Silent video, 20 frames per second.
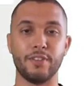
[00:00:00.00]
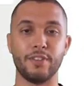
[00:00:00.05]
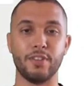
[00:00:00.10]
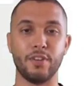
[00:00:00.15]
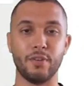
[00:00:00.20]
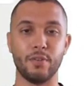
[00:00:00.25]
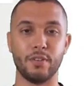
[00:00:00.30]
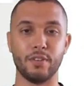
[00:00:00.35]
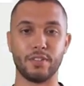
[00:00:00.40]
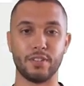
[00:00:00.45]

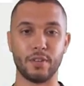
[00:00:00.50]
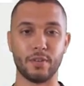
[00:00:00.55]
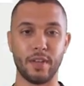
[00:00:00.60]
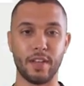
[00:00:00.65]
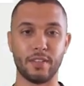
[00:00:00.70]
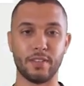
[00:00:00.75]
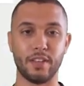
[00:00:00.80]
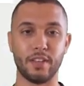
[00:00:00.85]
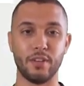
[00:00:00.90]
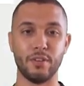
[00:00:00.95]
do is
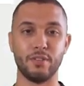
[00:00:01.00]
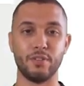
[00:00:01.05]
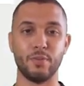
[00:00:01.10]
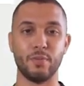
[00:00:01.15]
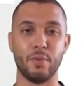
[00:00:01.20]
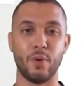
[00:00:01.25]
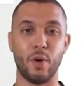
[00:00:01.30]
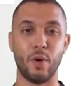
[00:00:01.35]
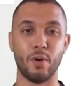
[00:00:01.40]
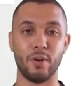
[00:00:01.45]
select the user
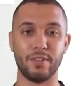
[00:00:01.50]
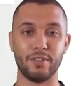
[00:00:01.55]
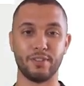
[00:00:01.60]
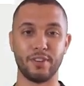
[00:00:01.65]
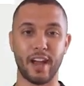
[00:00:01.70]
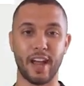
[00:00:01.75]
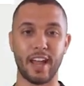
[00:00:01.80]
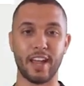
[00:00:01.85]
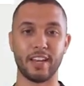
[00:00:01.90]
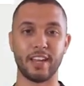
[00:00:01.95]
role and
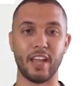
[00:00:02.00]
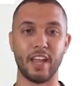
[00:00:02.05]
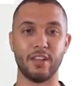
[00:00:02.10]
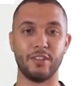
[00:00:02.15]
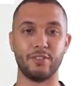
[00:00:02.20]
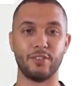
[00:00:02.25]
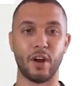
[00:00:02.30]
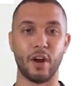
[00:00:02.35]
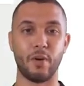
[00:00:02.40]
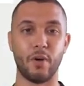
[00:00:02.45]
drag
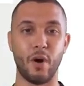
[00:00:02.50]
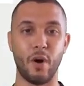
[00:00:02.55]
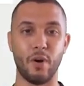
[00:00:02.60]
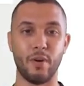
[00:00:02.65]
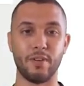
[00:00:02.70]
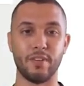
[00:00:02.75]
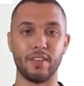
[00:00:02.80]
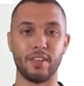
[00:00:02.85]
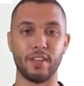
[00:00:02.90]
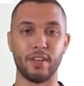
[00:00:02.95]
and drop
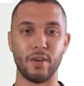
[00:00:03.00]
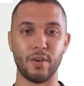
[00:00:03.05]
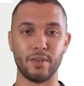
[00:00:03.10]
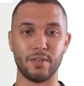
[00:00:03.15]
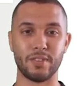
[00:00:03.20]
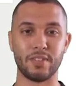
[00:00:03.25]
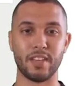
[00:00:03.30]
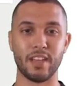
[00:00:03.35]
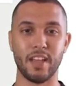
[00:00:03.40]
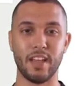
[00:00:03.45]
all the
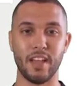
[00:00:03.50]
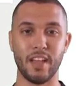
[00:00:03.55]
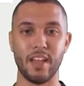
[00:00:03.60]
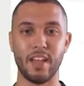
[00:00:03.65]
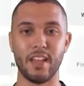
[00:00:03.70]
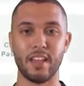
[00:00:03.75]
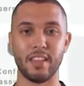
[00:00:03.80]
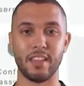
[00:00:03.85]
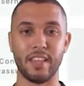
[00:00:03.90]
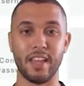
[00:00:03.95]
fields.
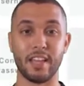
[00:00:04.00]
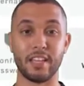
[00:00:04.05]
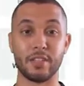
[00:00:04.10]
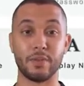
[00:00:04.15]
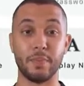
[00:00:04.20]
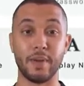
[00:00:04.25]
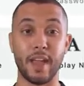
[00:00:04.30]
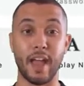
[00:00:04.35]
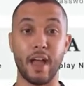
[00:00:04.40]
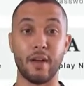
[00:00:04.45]

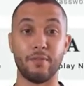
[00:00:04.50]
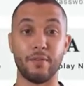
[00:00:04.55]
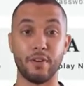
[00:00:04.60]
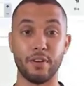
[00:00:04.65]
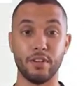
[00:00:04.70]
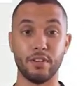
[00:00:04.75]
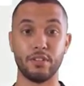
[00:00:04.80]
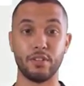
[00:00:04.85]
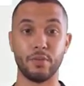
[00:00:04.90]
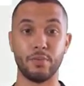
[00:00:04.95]
Next, we have our
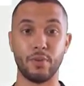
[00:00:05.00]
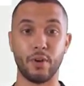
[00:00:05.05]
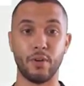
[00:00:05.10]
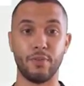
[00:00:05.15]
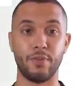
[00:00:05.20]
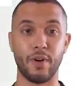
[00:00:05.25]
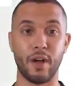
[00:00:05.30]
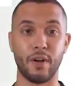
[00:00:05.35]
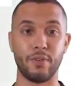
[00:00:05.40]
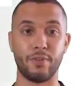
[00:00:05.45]
user
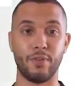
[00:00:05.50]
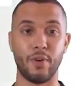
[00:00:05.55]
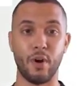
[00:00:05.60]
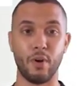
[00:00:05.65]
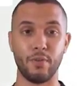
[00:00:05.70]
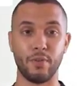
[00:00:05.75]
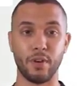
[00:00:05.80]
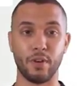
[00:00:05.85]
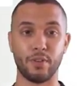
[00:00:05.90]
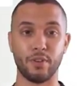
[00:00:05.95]
profile
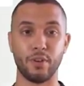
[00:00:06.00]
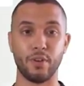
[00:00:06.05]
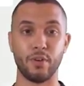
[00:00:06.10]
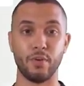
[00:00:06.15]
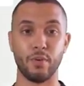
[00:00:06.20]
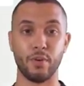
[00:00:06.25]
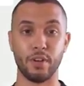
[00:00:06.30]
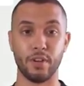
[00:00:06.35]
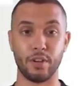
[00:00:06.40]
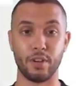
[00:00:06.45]
form builder
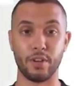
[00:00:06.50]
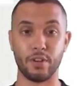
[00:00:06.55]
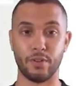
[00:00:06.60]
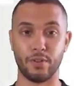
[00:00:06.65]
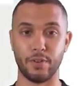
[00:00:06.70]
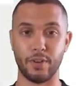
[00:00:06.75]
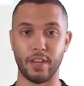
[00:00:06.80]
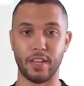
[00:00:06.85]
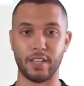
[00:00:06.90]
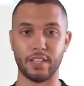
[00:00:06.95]
where you can
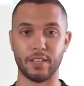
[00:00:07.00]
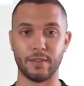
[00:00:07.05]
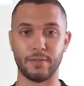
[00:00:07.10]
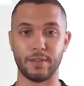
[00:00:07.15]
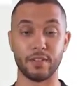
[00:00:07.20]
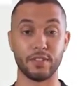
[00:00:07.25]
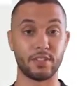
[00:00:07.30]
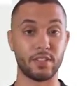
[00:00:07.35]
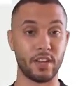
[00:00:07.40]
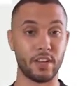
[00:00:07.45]
create
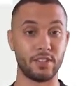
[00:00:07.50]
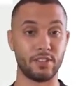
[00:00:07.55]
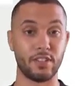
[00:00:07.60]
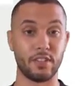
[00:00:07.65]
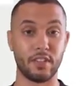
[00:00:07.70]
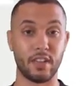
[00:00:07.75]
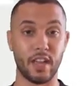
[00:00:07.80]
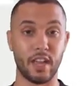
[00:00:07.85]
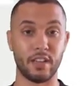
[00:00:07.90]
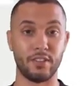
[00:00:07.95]
different
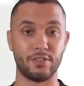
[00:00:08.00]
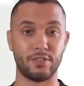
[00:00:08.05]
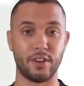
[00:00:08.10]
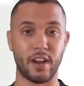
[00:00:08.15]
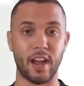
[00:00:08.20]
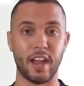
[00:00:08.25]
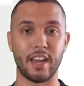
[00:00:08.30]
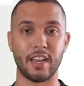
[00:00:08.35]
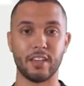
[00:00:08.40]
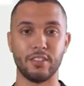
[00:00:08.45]
sections and
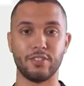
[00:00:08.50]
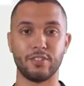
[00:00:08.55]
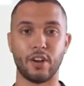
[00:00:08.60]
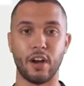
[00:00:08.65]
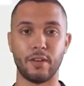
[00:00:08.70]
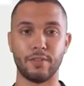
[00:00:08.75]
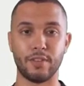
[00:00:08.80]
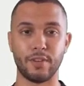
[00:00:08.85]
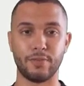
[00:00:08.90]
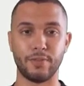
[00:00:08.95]
drag and
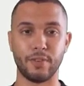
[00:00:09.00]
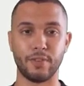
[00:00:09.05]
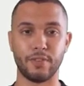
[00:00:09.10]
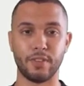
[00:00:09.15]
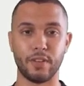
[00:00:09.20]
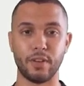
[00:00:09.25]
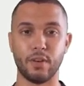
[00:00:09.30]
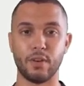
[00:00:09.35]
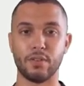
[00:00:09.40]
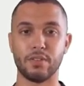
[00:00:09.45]
drop different
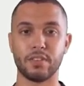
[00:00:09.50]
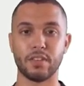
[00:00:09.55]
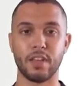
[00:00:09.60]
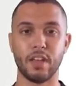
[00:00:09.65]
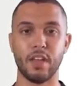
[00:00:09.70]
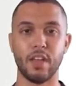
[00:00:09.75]
fields.